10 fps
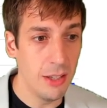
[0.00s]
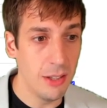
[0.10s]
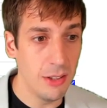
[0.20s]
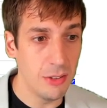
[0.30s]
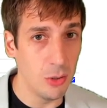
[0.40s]

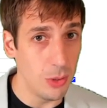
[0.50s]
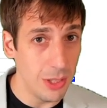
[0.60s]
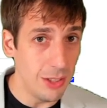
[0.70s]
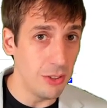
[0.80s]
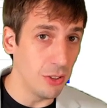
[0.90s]
So
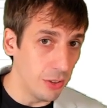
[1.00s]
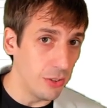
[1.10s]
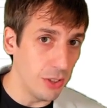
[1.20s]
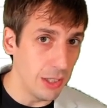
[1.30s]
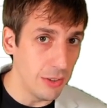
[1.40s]
it, in turn,
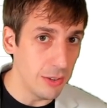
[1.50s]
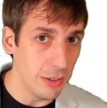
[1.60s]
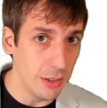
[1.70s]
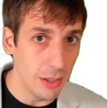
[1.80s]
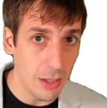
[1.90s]
chains
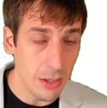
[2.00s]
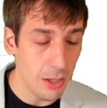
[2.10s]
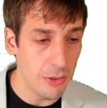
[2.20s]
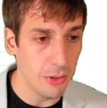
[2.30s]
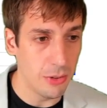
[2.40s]
to
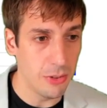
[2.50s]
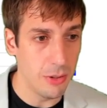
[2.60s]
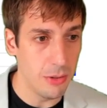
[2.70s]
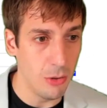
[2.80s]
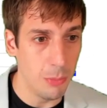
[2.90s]
others,
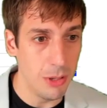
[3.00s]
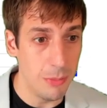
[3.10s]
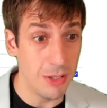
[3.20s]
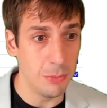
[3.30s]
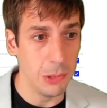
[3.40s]

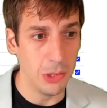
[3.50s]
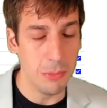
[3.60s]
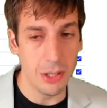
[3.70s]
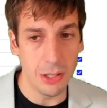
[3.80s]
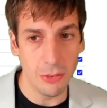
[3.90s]
base building
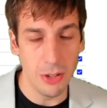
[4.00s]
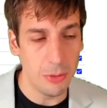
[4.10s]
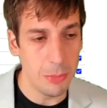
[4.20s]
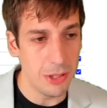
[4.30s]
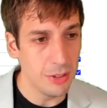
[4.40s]
block
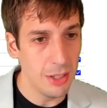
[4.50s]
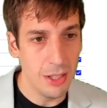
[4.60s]
recipes.